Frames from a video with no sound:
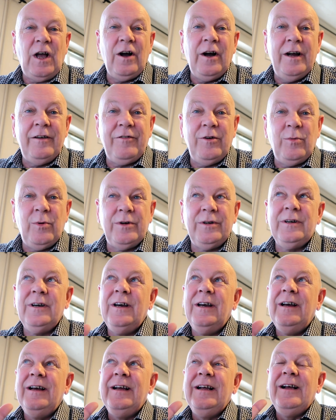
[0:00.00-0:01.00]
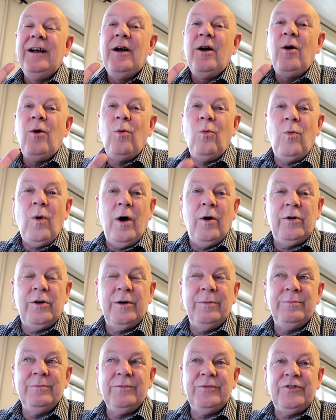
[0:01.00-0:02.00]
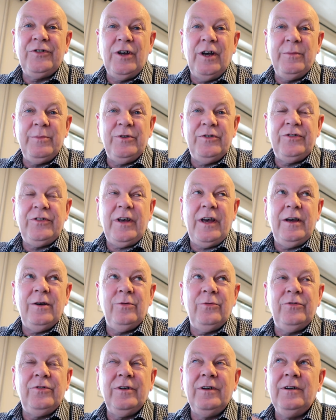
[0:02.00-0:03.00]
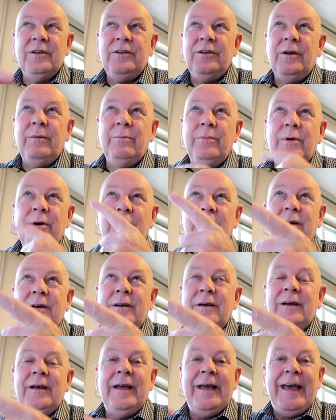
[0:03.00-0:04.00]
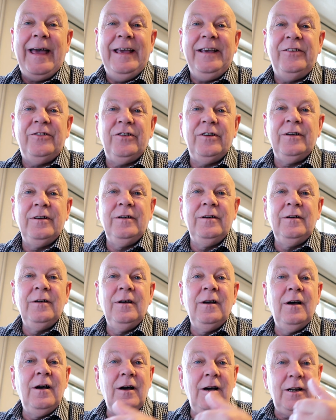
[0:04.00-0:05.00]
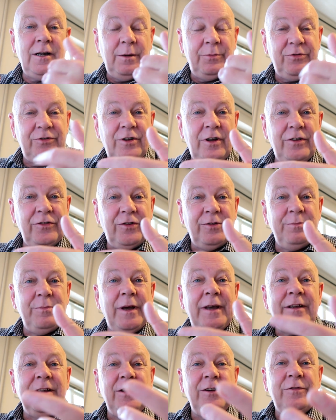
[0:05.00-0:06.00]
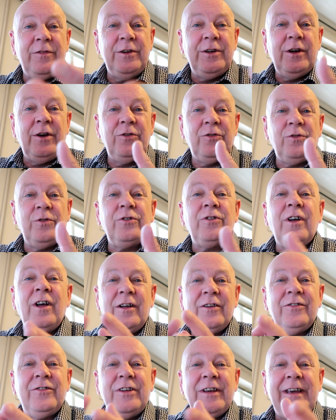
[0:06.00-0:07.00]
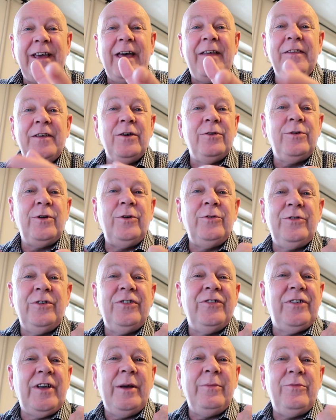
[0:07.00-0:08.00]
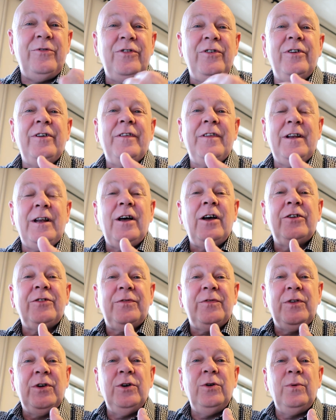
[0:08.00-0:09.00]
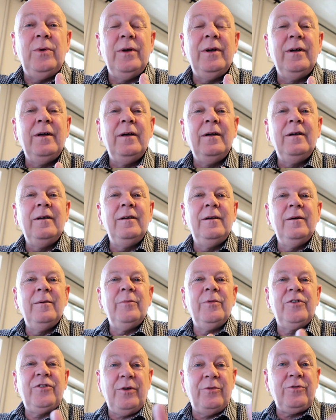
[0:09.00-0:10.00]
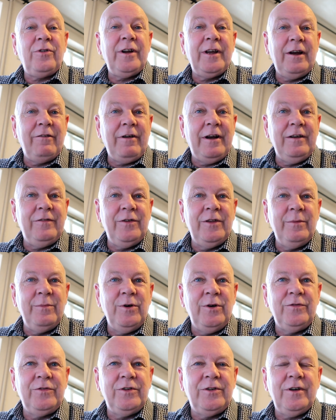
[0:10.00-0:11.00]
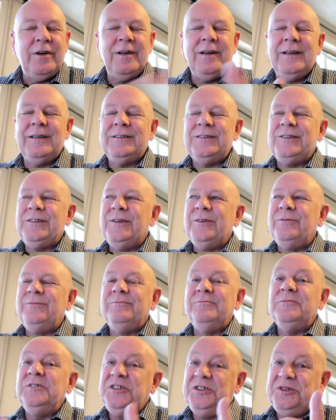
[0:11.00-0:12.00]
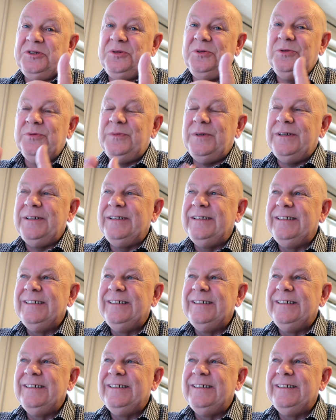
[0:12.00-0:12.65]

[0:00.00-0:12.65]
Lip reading: Hi everyone, welcome. Simon's Tales number 8. I'm starting to make these videos together, you'll notice, same shirt, the last few, because I'm trying to get ready for the move to Thailand, so excuse me.